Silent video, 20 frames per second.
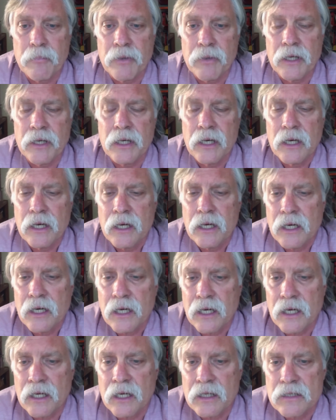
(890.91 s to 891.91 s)
But
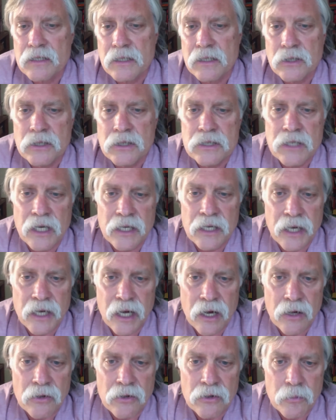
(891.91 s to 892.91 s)
it looks like
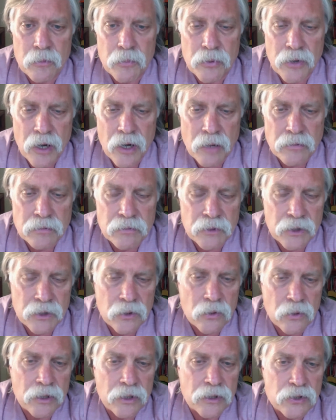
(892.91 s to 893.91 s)
now they're probably
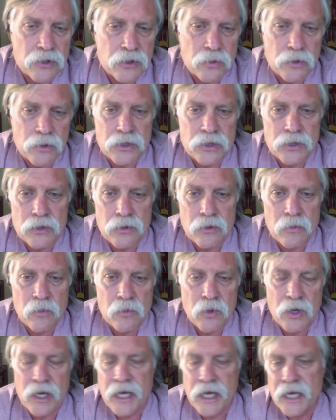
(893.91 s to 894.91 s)
going to switch to a
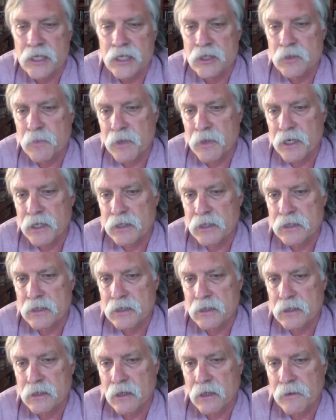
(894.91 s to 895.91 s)
more
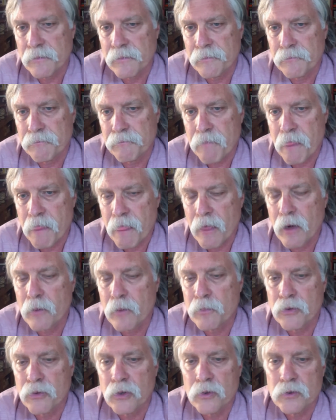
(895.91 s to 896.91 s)
age-based
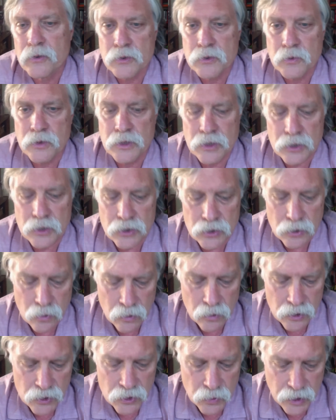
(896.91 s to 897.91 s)
approach, which is, so
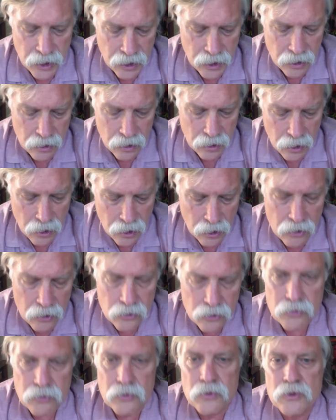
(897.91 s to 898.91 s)
once we get
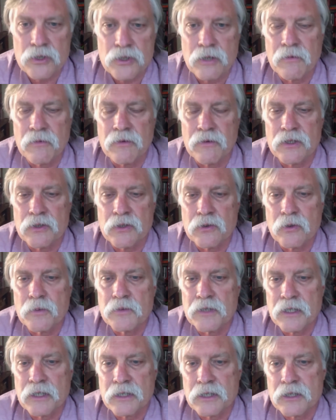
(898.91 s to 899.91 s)
through some of these
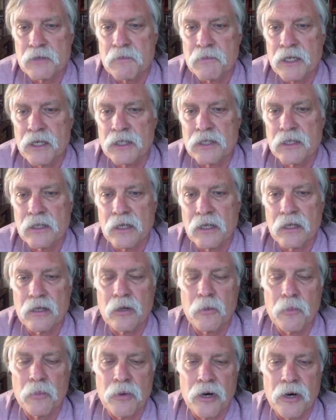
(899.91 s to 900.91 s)
groups I just mentioned, that
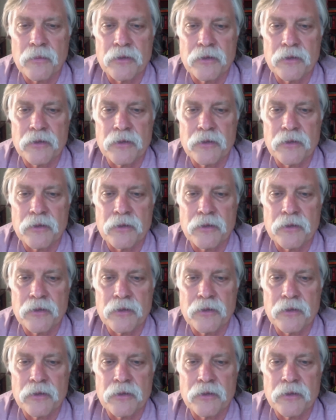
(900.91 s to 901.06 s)
they'll probably